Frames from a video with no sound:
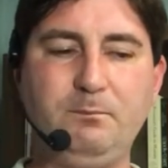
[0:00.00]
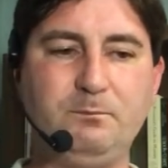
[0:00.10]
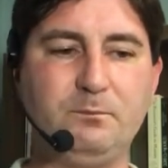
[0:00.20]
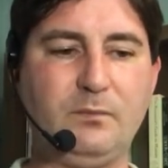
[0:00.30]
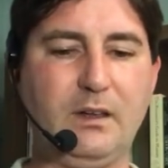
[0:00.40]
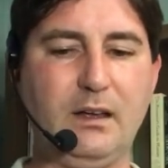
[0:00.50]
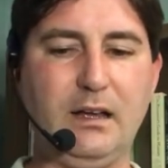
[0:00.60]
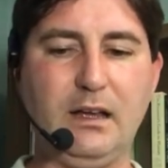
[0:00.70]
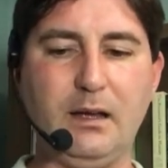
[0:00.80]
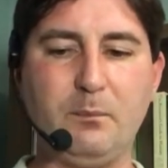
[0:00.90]
um,
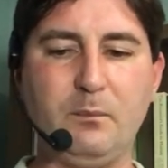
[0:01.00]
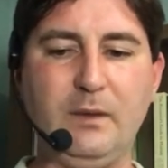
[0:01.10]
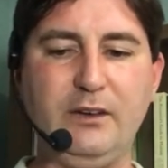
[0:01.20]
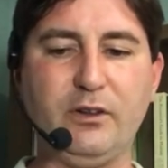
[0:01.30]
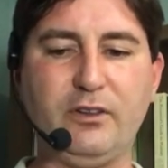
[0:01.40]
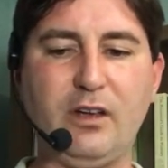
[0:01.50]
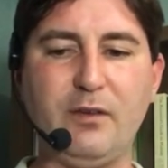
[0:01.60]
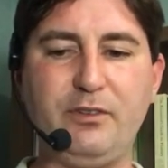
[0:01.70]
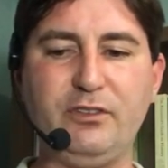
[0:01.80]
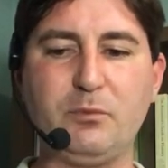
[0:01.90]
and you're the
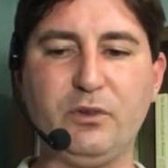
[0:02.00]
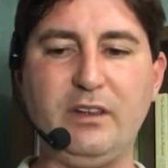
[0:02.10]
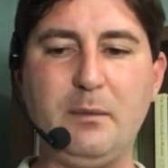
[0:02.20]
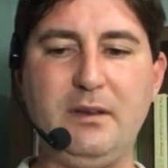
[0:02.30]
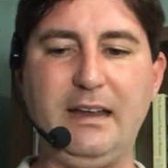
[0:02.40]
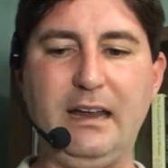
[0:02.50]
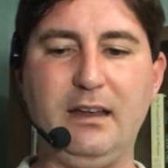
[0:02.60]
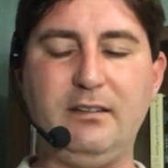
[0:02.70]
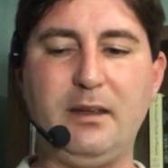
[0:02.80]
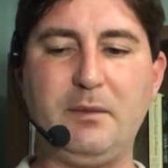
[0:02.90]
toughest, most
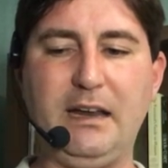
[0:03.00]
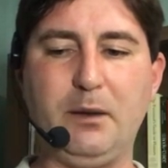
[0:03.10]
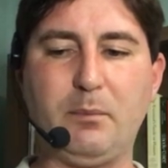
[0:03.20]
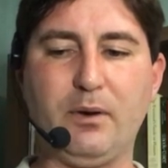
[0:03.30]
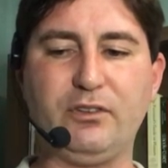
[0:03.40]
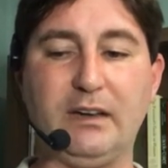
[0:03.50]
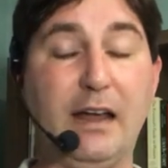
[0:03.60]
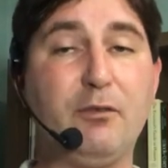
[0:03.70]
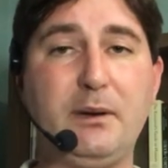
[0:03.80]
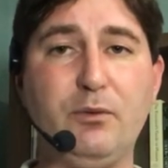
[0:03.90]
intimidating person.
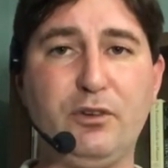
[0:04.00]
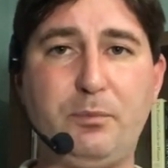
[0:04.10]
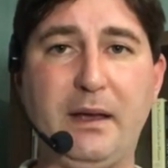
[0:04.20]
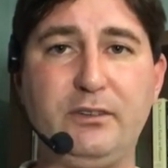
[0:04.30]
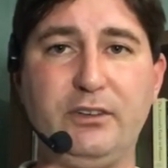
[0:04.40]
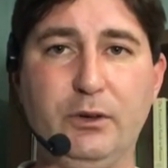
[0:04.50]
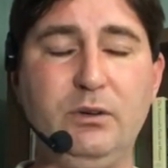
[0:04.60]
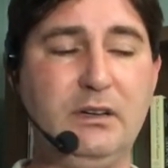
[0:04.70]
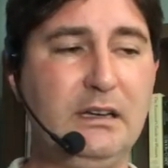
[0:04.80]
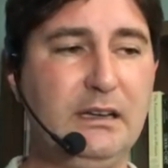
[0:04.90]
Everybody respects you,
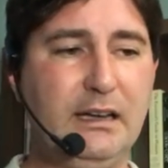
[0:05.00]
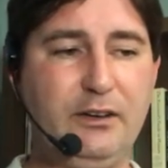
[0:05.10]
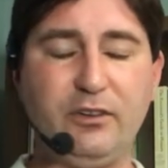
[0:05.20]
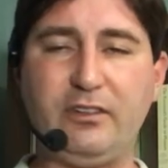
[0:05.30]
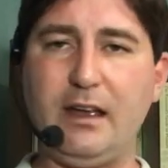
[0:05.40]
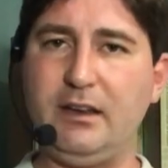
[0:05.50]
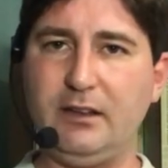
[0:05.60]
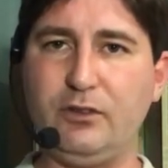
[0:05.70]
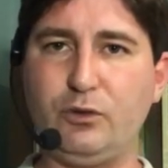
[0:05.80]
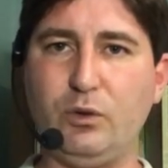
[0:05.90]
and you're standing
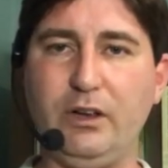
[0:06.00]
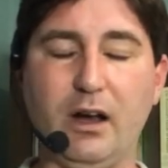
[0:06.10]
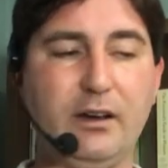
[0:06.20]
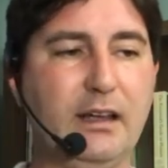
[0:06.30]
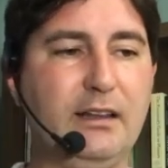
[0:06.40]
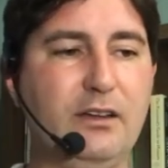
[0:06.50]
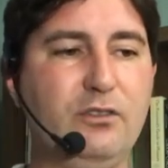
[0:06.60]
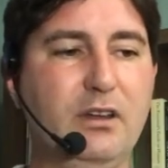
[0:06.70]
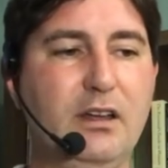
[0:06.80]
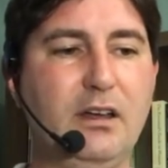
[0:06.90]
in the schoolyard, and
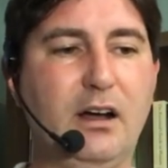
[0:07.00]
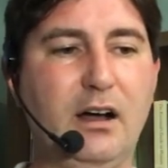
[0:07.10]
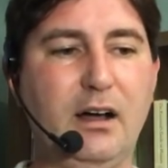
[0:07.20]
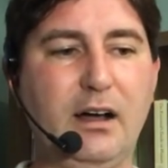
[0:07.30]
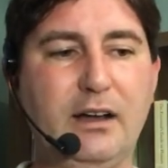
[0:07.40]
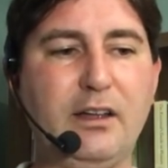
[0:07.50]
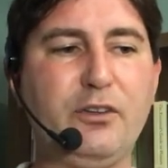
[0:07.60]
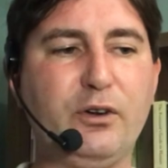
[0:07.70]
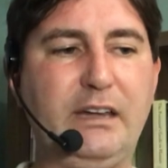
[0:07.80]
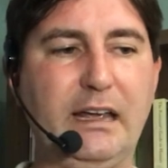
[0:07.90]
then uh,
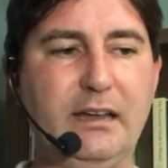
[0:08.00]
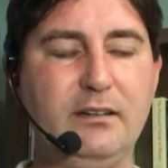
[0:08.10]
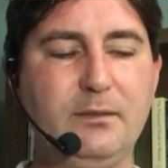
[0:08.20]
another kid